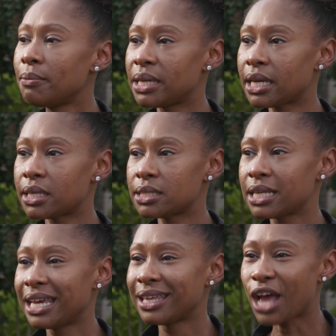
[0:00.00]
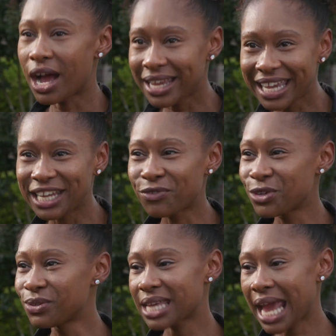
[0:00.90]
Because again, if
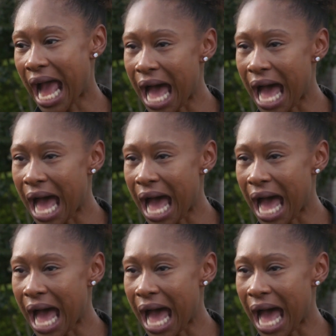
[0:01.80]
you say